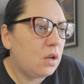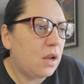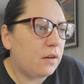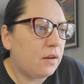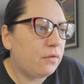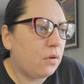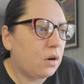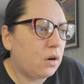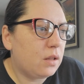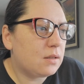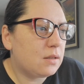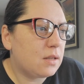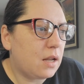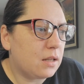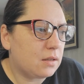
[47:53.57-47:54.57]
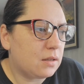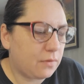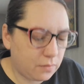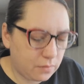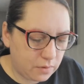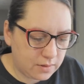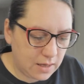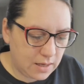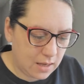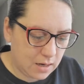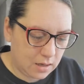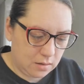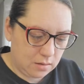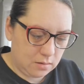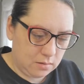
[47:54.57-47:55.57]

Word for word: And four of the suns for Rosanna.